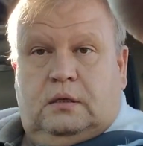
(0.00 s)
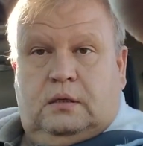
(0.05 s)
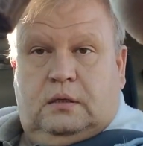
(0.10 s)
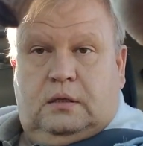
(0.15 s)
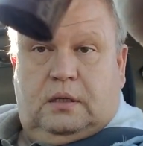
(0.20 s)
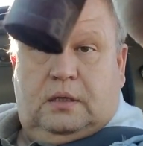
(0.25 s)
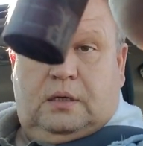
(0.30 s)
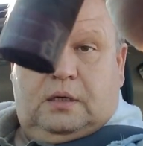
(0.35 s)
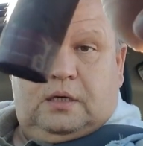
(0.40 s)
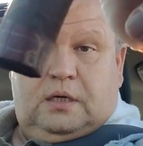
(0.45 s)

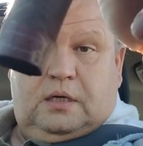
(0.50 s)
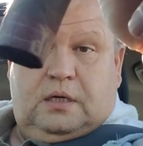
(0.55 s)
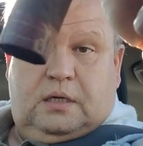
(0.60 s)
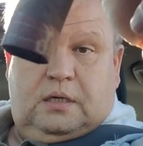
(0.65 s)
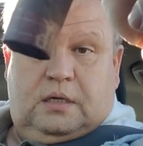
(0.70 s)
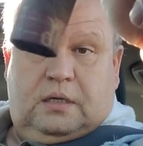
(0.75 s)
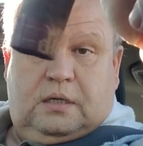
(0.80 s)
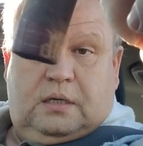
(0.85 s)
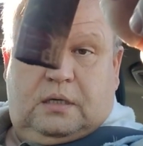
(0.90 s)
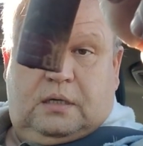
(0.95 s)

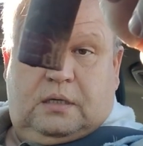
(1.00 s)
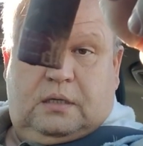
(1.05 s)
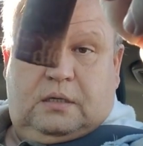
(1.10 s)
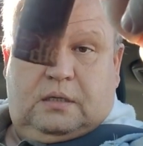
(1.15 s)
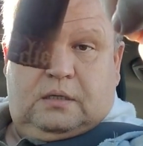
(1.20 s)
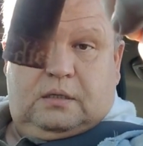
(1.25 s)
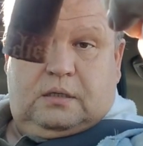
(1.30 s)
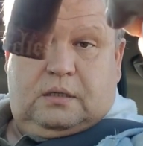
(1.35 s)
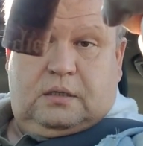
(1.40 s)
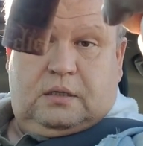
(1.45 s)

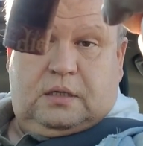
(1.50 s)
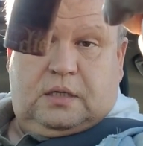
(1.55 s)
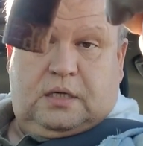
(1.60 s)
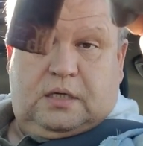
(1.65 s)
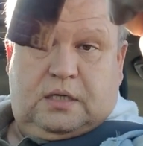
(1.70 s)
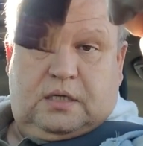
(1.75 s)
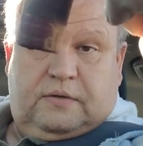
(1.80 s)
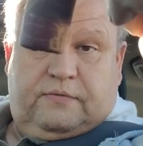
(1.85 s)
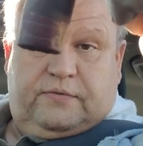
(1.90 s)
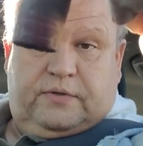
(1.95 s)
And I
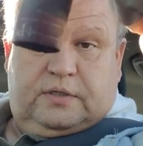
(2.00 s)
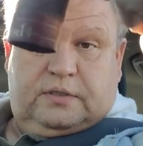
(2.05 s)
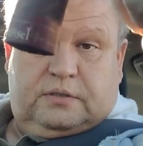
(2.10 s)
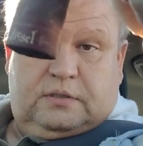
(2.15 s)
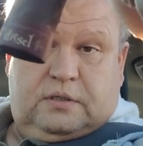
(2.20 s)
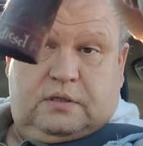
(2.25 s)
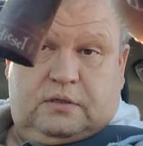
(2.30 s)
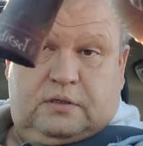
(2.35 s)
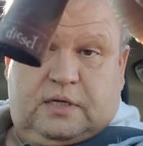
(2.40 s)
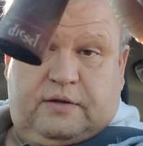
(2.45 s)
obviously
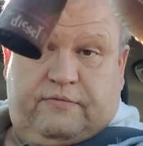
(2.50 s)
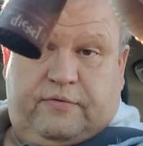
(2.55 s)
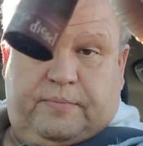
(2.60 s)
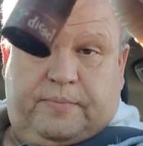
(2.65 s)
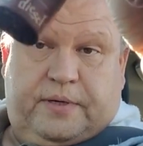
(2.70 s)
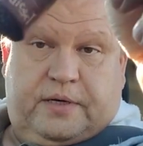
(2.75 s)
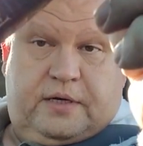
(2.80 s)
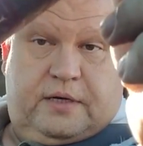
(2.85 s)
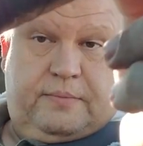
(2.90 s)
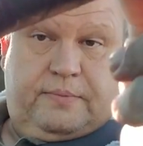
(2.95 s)
don't have a
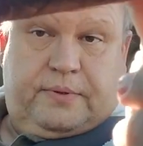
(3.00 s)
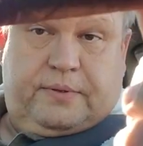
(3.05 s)
pipe.